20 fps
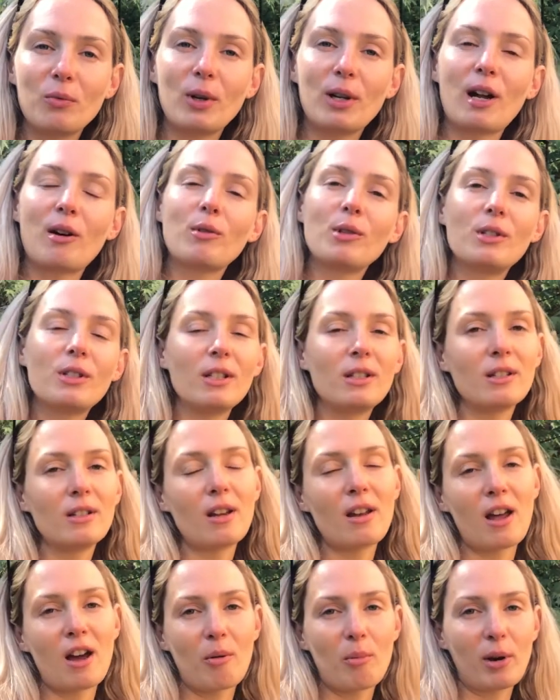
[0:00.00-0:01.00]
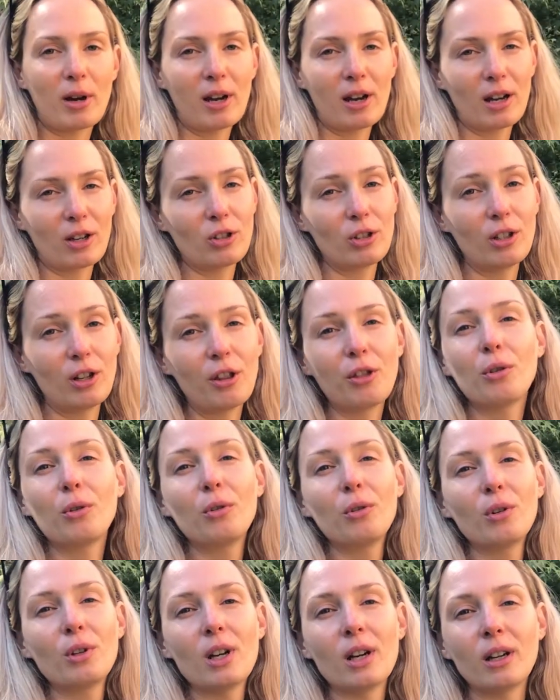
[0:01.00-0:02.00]
when I was setting it up I actually
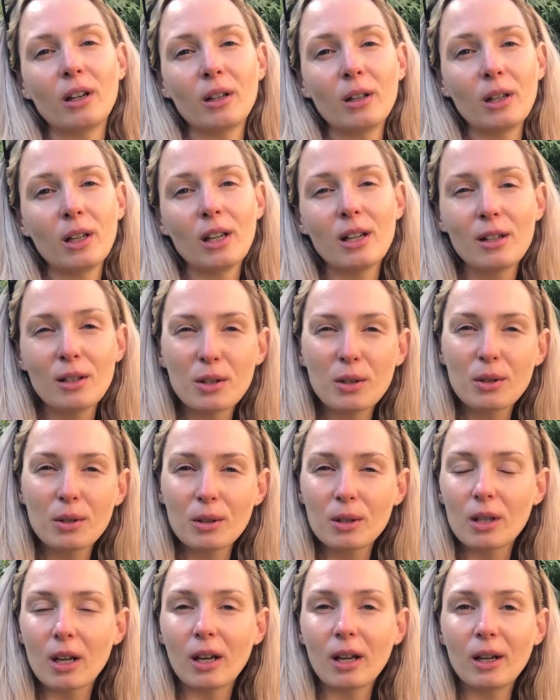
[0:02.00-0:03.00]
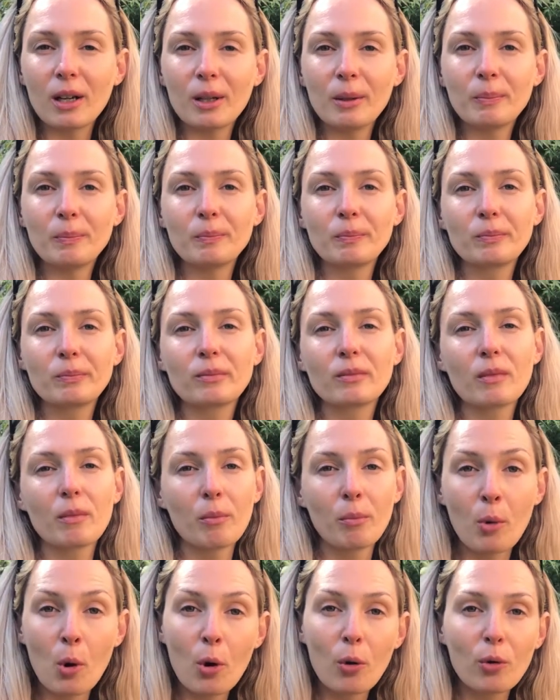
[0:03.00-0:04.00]
thought it is
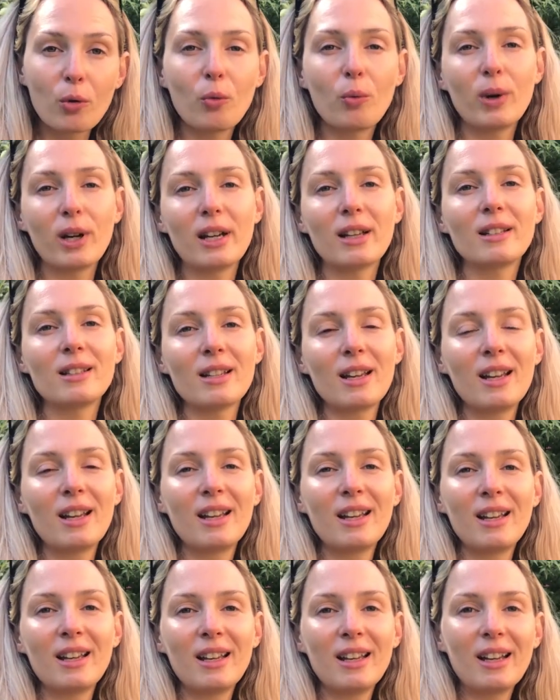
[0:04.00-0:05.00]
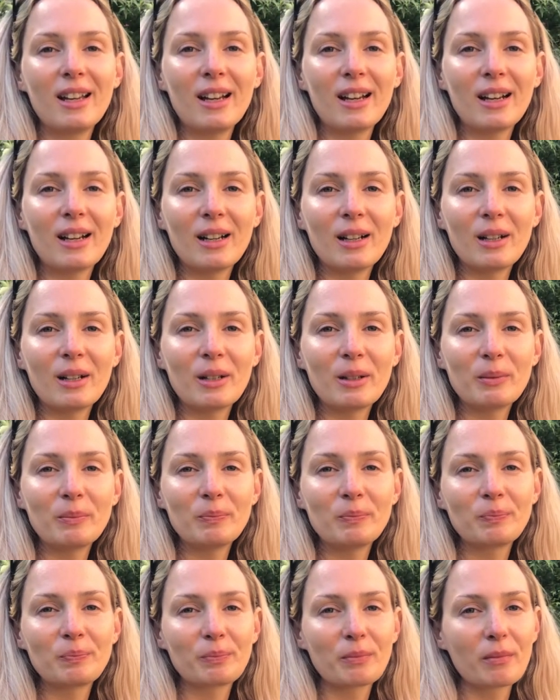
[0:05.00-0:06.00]
more wet,
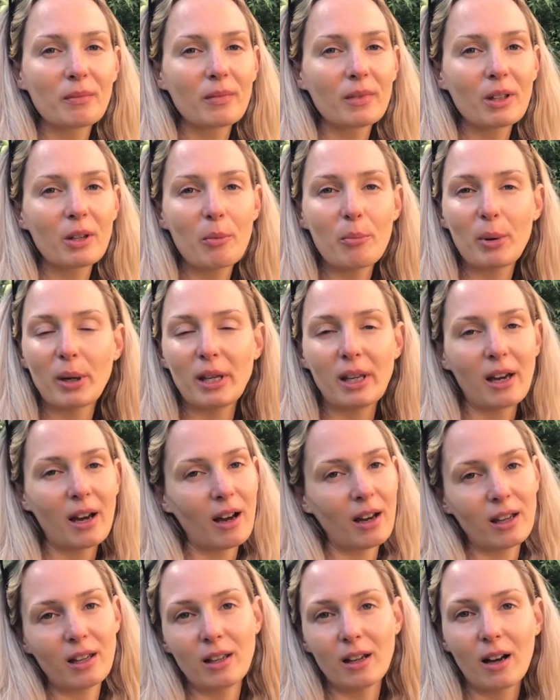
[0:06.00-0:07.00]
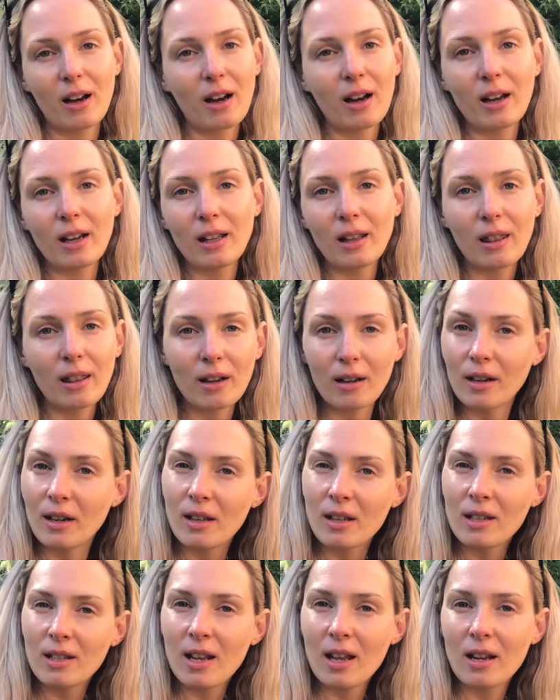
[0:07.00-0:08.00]
but yeah, I
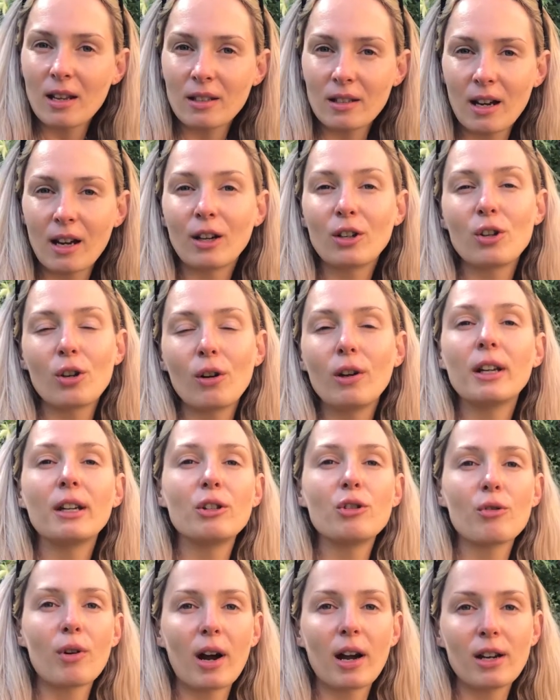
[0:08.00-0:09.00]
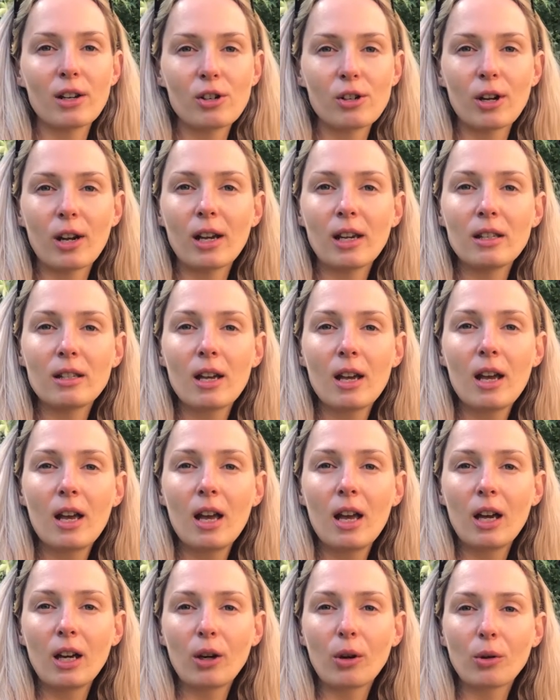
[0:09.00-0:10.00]
learned that it's actually a dry shade
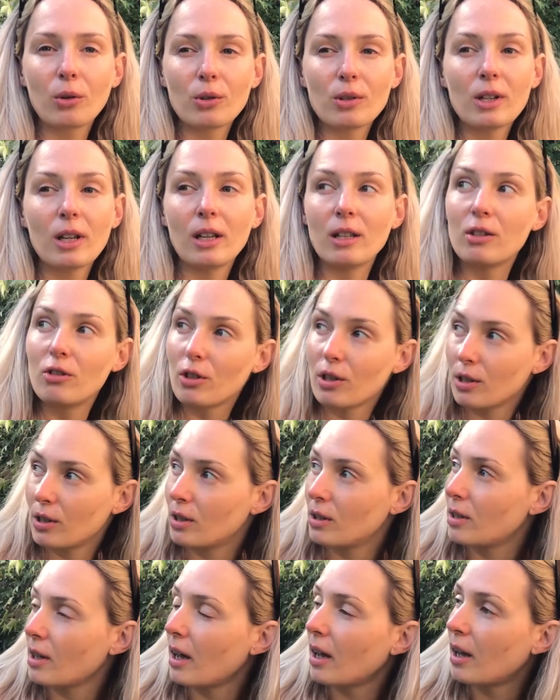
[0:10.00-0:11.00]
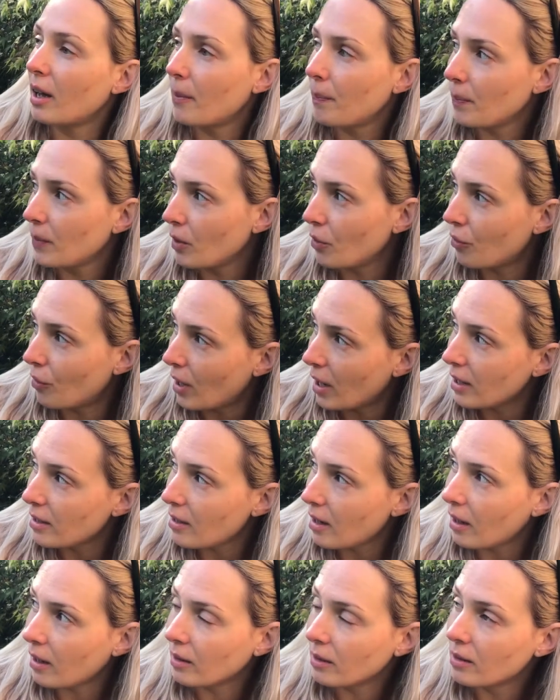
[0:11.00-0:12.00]
because it's just right
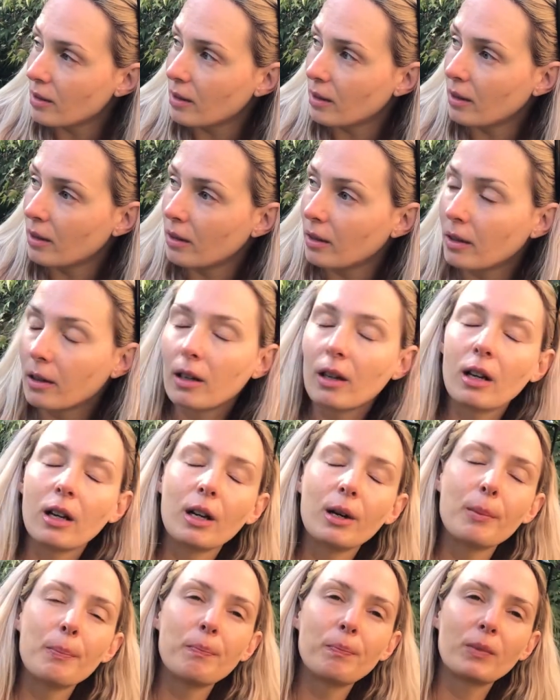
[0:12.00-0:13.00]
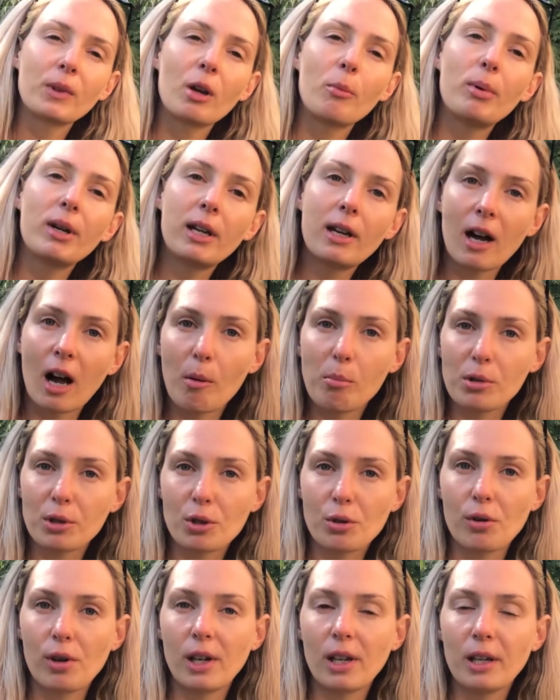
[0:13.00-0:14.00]
under a big apple
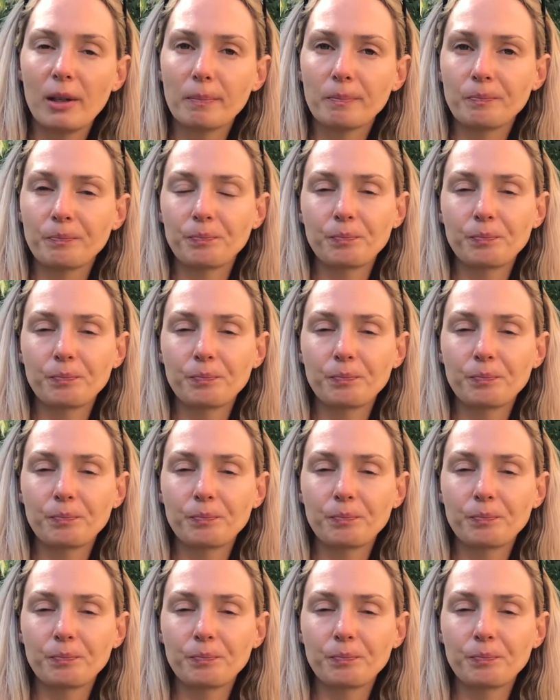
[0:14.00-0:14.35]
tree,